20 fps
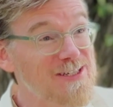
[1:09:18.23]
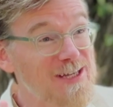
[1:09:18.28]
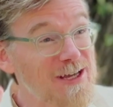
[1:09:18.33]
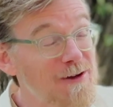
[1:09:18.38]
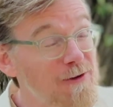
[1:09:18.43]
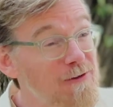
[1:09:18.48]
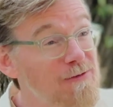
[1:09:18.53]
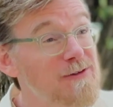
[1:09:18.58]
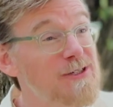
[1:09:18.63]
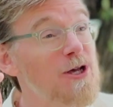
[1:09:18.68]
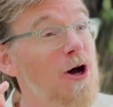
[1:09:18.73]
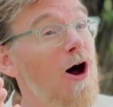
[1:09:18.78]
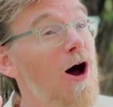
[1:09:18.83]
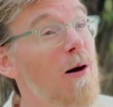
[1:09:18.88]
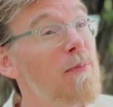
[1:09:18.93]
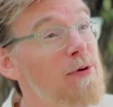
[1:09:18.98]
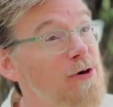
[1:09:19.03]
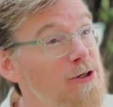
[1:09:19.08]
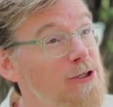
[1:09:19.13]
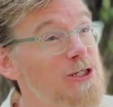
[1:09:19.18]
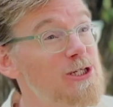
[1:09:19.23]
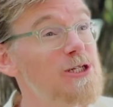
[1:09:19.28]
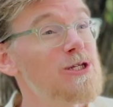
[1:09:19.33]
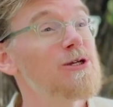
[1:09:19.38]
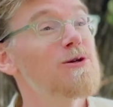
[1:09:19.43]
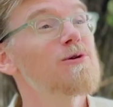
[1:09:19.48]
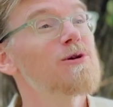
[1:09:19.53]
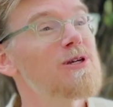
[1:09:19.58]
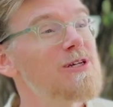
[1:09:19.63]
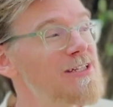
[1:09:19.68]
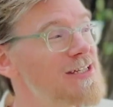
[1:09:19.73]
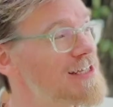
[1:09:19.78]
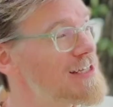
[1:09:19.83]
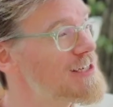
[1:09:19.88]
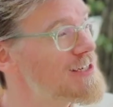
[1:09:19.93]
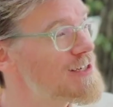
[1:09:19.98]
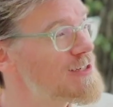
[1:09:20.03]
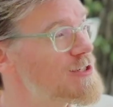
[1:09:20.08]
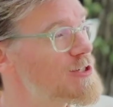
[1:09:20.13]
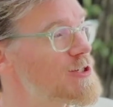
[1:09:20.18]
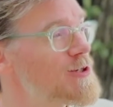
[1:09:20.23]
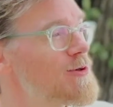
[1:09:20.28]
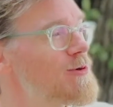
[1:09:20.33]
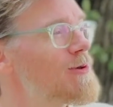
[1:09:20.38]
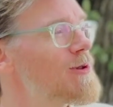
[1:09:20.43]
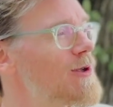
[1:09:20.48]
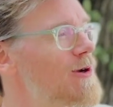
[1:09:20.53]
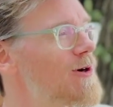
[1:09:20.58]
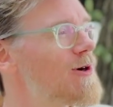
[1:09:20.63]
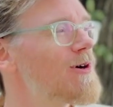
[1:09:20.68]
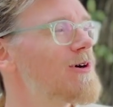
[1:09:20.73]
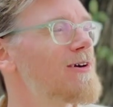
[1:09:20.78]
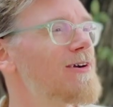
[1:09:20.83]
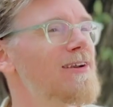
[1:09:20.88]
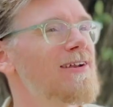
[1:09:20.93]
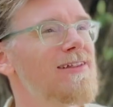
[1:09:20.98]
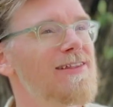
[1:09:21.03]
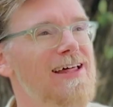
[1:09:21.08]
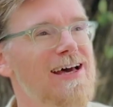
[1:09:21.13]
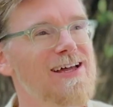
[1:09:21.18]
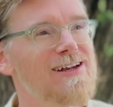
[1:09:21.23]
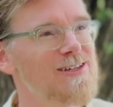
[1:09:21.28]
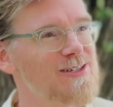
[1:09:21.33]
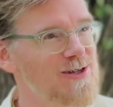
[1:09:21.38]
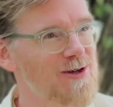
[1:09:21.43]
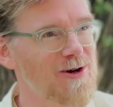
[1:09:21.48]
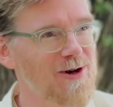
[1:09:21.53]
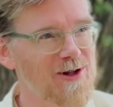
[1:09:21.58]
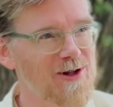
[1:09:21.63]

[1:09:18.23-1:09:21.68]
ourselves opportunities to learn. That is all.